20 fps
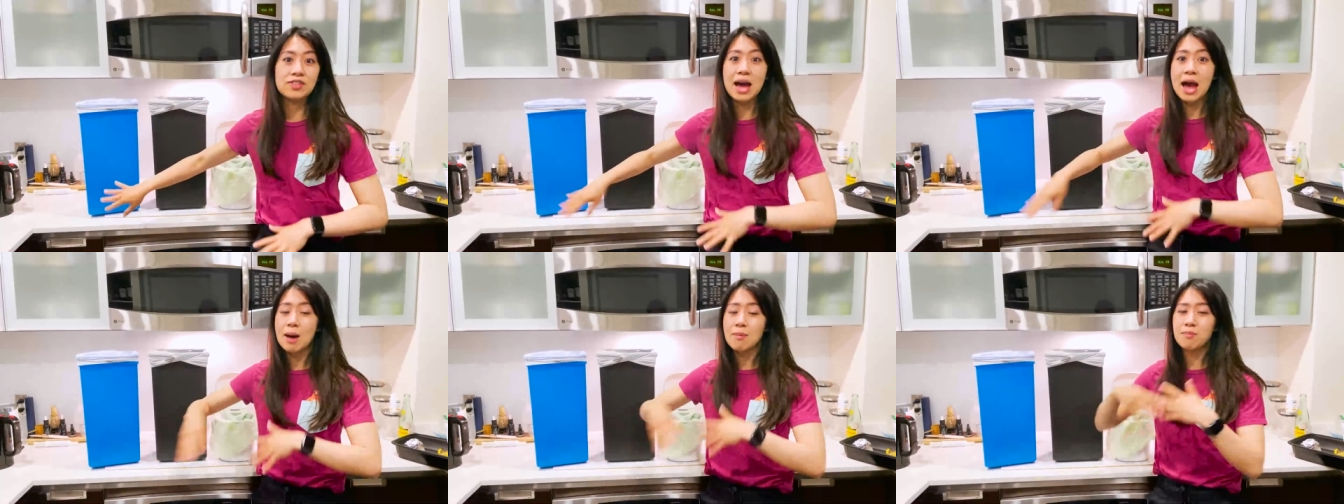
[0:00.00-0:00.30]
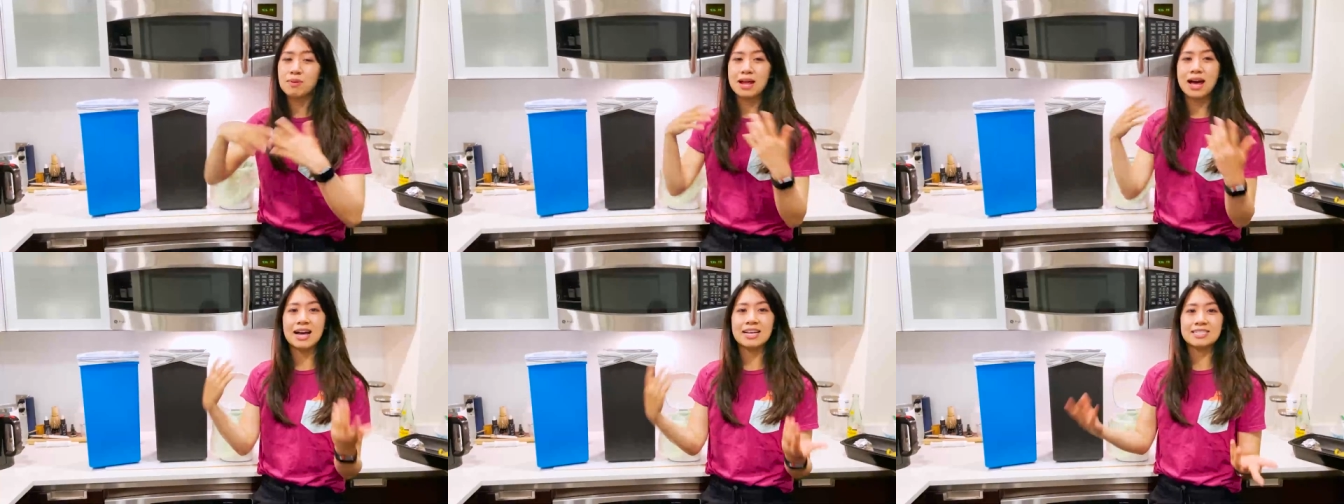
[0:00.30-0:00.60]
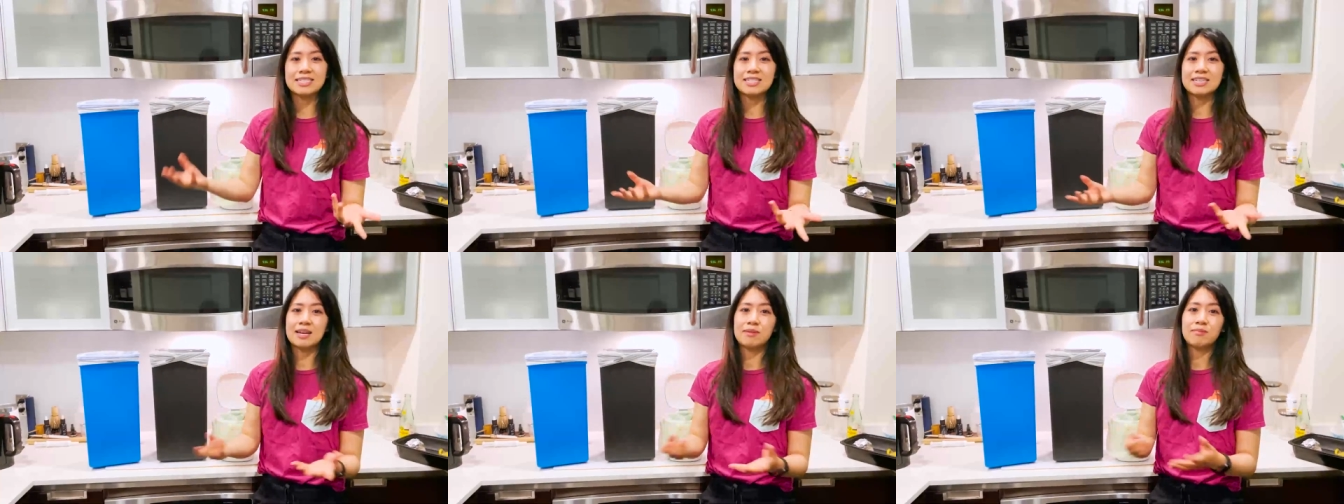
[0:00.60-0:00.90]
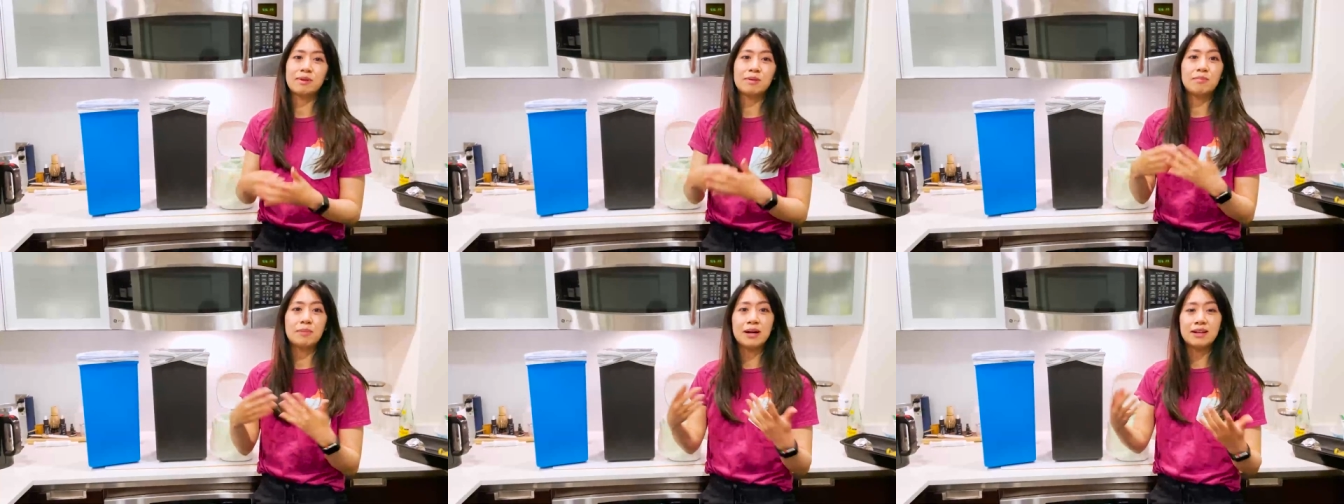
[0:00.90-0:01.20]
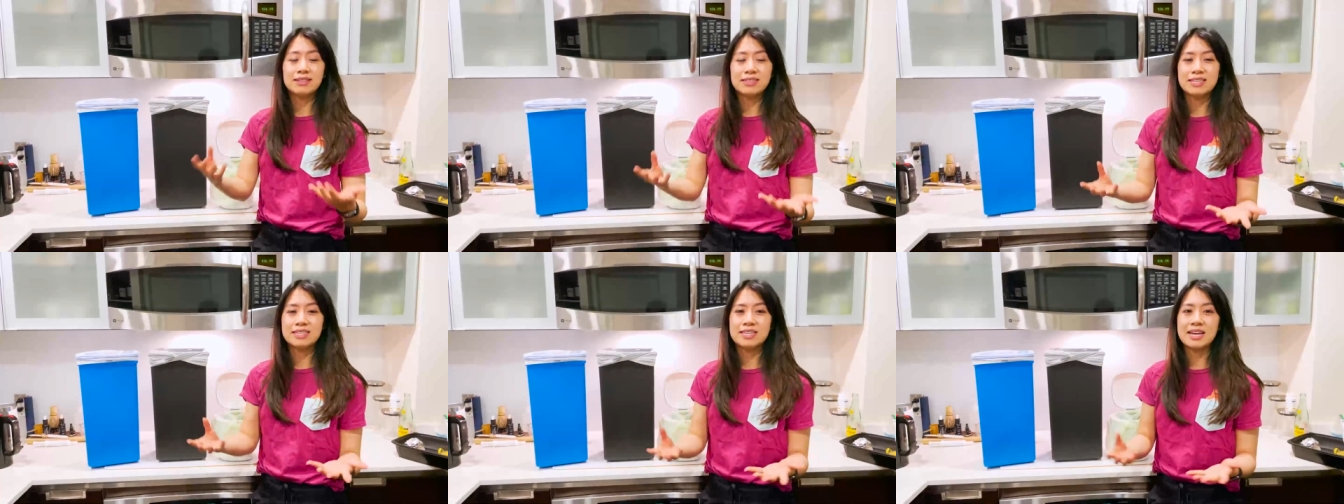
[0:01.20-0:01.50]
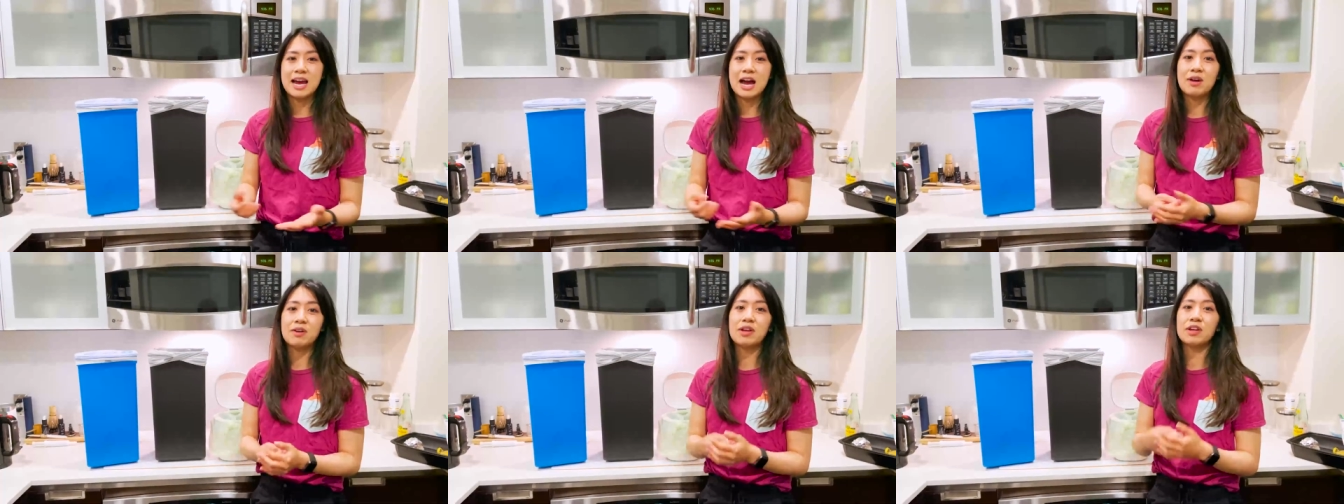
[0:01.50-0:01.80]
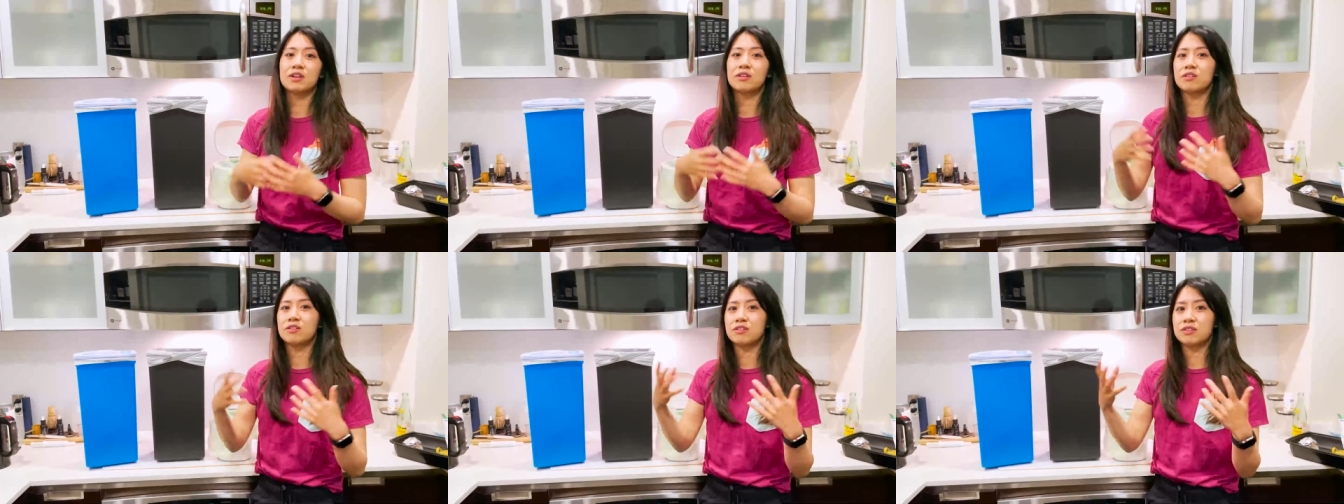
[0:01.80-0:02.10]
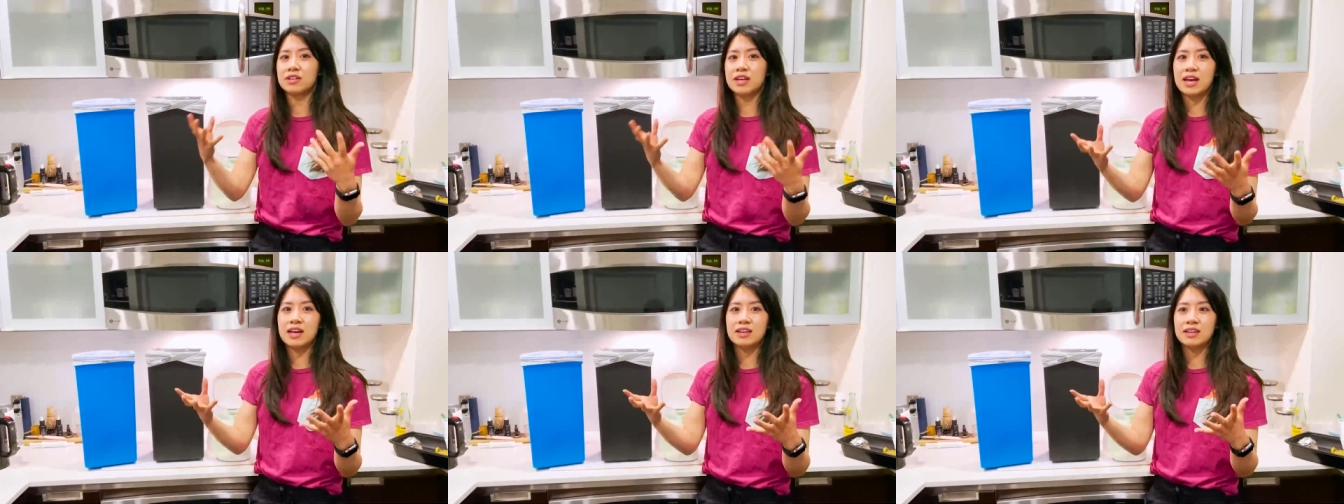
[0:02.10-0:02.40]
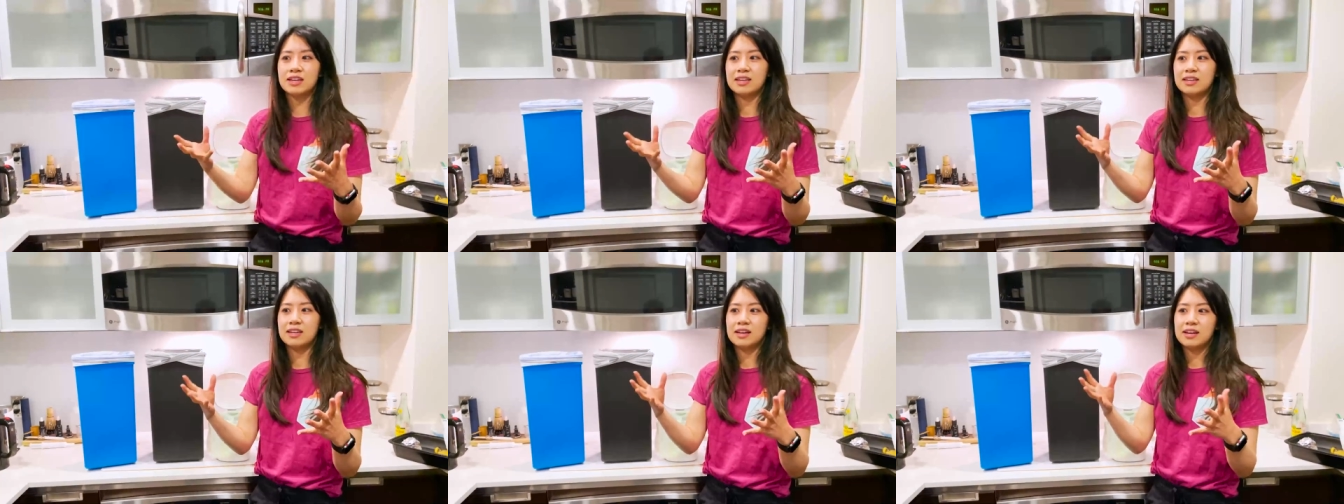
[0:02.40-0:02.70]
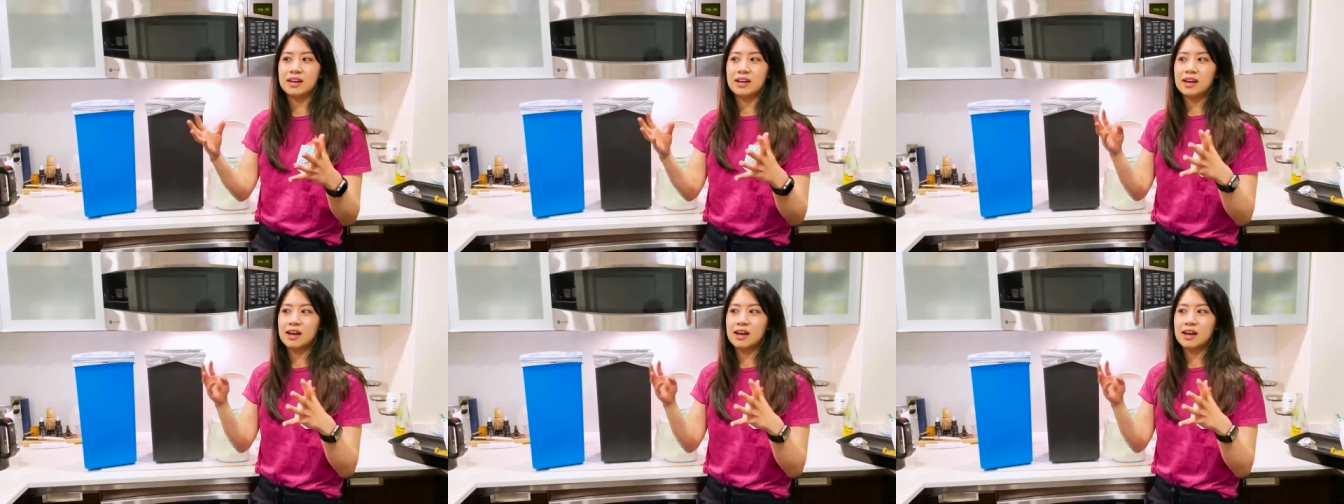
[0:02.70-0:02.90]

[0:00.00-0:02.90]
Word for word: that plastic can be melted down and created